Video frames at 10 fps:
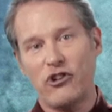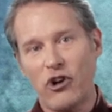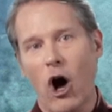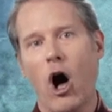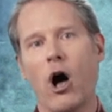
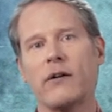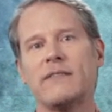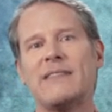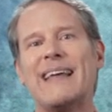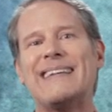
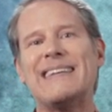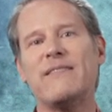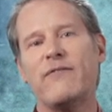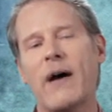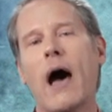dogs that
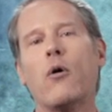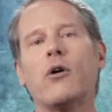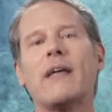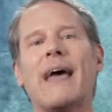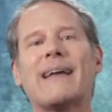
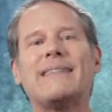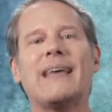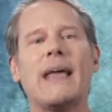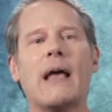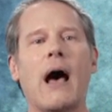devoured
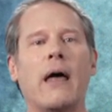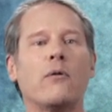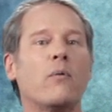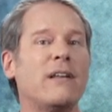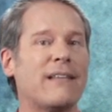
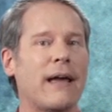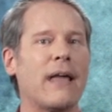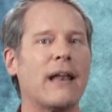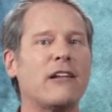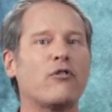Actaeon when
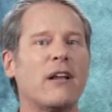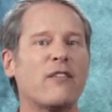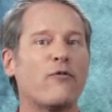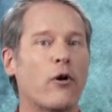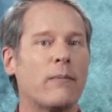Diana
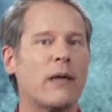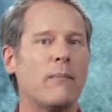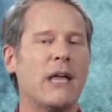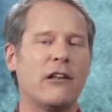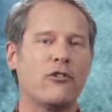transformed
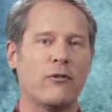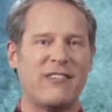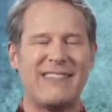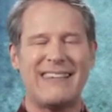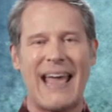him into a
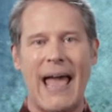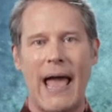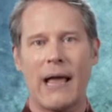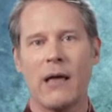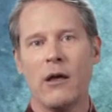
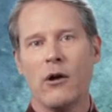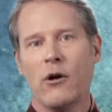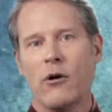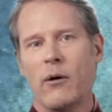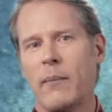stag.
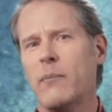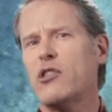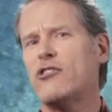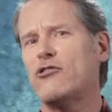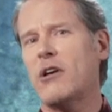Remember
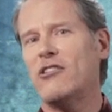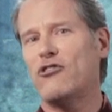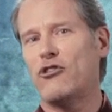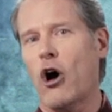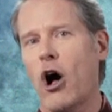the
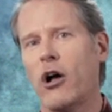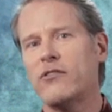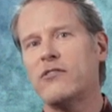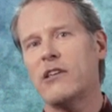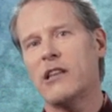strange
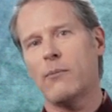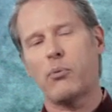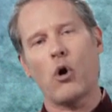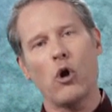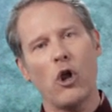dogs in the
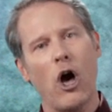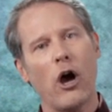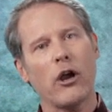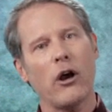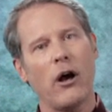
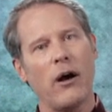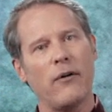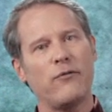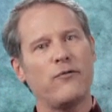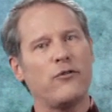prologue
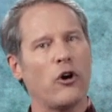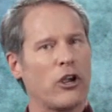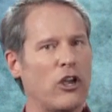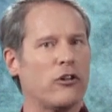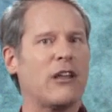of Don
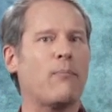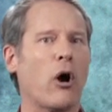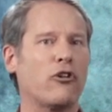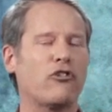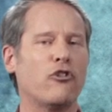Quixote
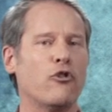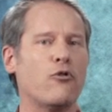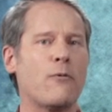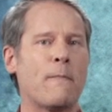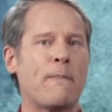Part 2?